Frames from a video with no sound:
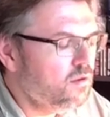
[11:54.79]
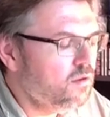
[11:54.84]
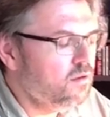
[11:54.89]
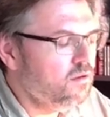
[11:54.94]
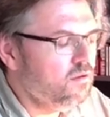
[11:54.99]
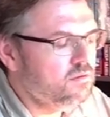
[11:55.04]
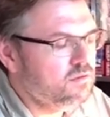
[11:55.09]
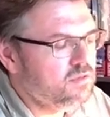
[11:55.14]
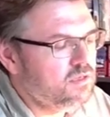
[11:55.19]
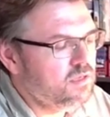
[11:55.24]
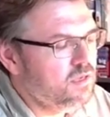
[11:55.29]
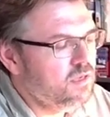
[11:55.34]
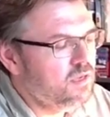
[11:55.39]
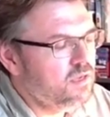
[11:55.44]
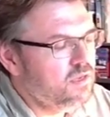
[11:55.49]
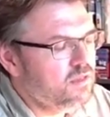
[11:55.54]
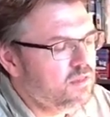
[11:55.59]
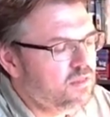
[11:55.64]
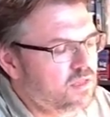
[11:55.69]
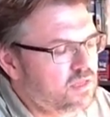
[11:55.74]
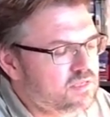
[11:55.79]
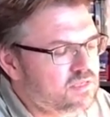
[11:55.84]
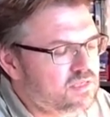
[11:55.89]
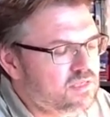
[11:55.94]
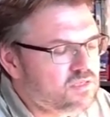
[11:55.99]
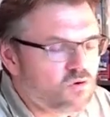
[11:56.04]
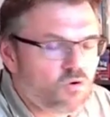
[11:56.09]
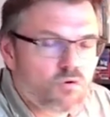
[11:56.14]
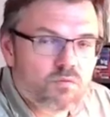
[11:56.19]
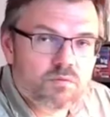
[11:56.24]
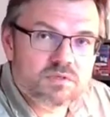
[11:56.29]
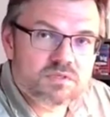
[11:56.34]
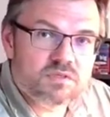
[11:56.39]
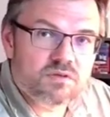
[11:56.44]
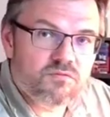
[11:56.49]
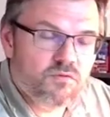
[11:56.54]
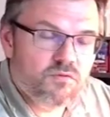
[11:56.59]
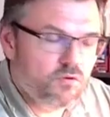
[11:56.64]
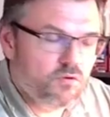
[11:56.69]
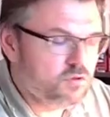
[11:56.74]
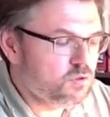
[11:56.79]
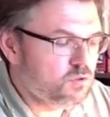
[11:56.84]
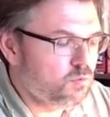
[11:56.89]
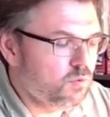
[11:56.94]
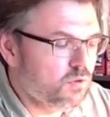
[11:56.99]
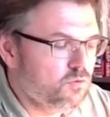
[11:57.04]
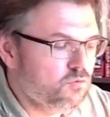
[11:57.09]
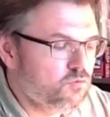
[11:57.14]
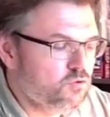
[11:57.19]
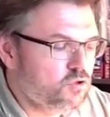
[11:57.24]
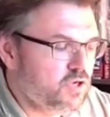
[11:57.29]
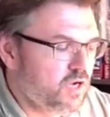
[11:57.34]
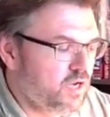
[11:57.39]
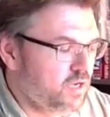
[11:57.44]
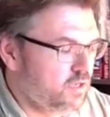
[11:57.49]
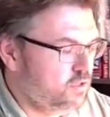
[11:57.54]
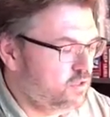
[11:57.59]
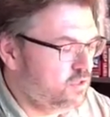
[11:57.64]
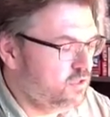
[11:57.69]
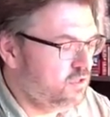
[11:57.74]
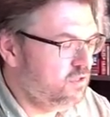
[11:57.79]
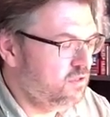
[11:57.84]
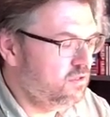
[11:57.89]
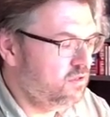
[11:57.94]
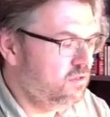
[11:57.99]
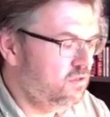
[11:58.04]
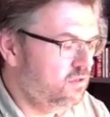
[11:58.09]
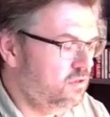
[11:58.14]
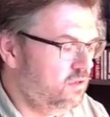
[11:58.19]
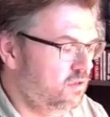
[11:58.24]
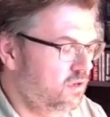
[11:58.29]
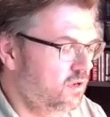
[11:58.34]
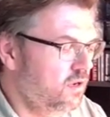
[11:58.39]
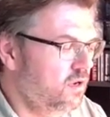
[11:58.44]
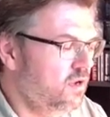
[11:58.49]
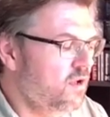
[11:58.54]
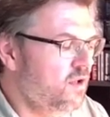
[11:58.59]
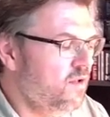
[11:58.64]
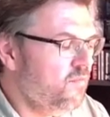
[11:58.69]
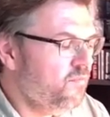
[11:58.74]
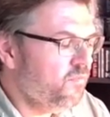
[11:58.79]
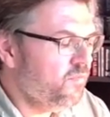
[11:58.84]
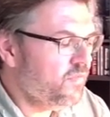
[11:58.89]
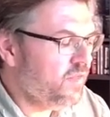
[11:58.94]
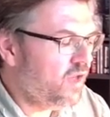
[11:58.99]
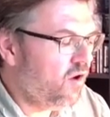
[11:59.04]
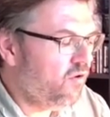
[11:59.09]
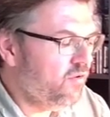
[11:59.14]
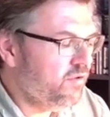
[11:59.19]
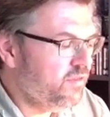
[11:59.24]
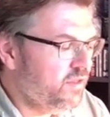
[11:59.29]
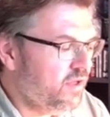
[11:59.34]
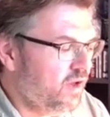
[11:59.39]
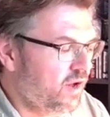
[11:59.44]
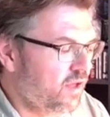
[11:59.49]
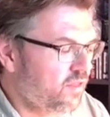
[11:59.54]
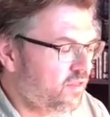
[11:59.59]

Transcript: See, this is always the first one to change. Yeah? Now in the other